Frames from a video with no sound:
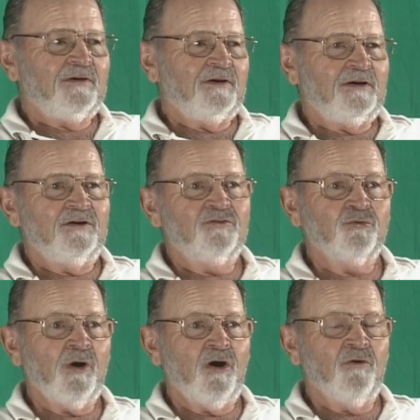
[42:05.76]
uh,
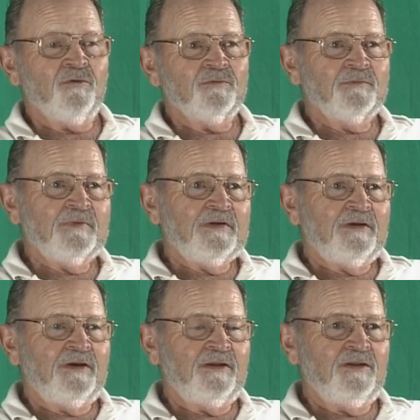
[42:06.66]
12,
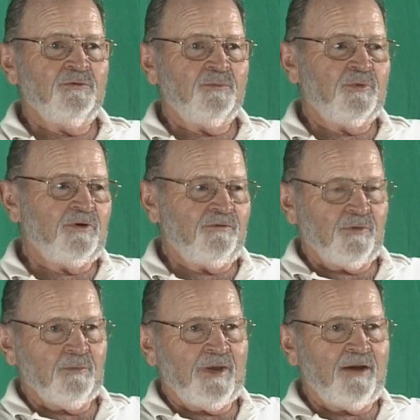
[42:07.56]
and he would put it
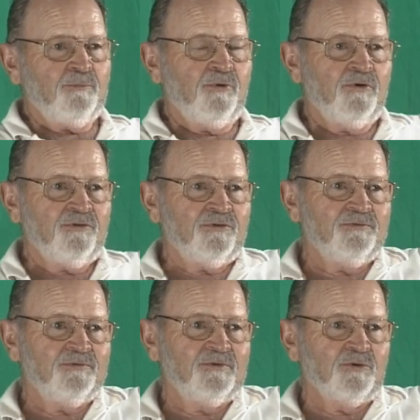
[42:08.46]
from the back porch
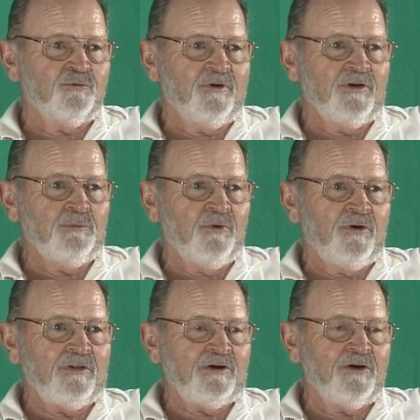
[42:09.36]
to the running
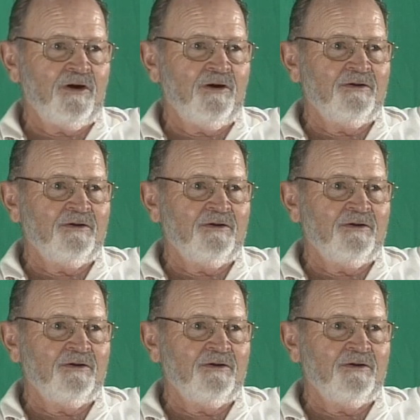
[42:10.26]
board of the car,